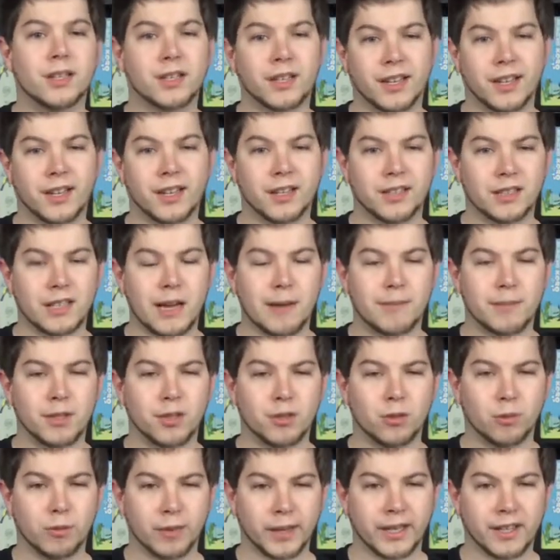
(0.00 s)

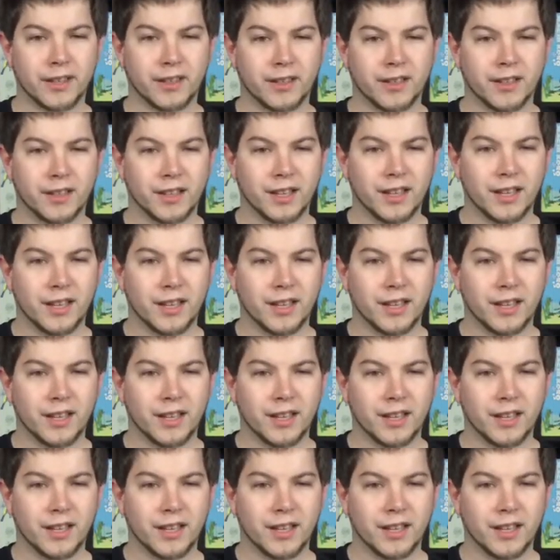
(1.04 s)
Kingdomino Week.